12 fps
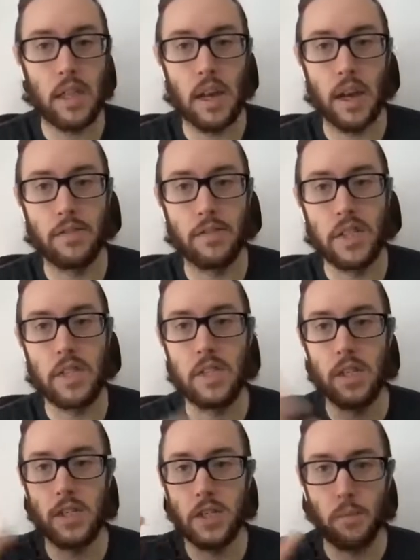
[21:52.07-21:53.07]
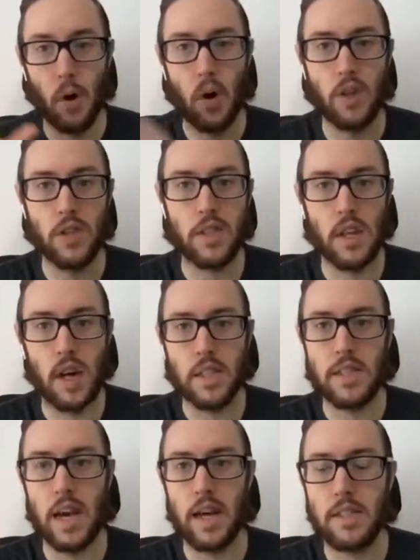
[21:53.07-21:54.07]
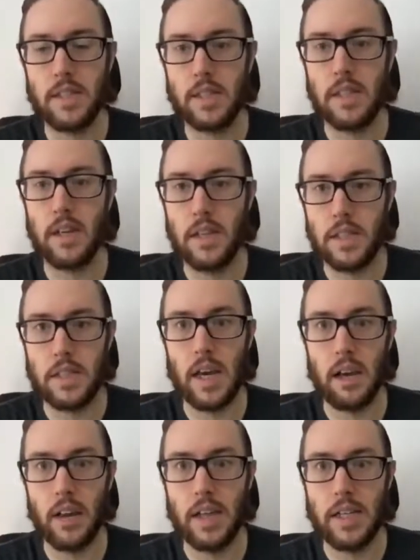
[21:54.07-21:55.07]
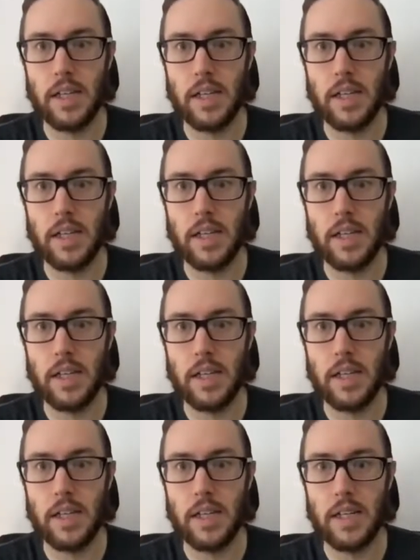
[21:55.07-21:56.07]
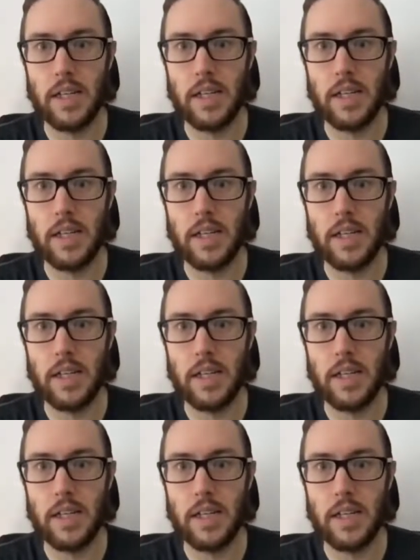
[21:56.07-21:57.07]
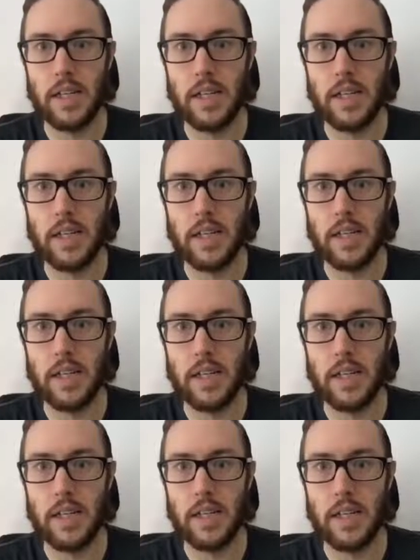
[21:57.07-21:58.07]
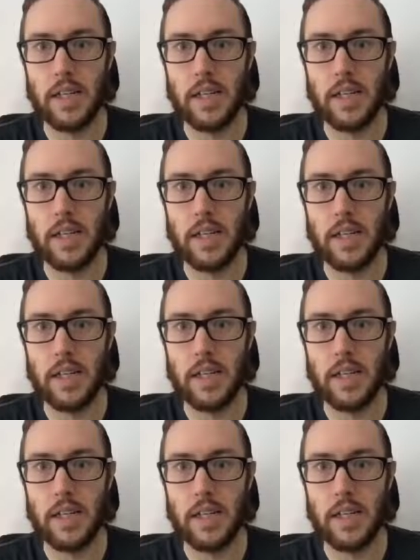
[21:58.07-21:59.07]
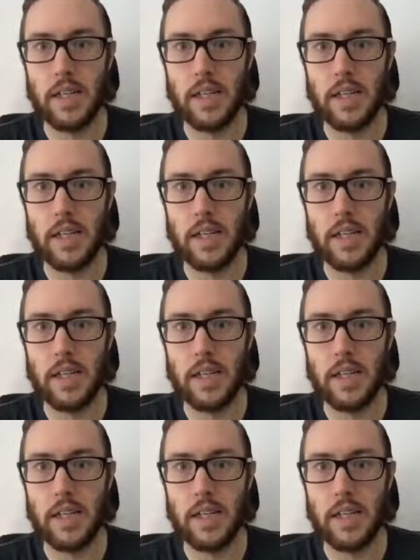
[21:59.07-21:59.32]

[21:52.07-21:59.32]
That have sent uh, small uh, sats uh, satellites up into space to do uh, mining of of currencies, but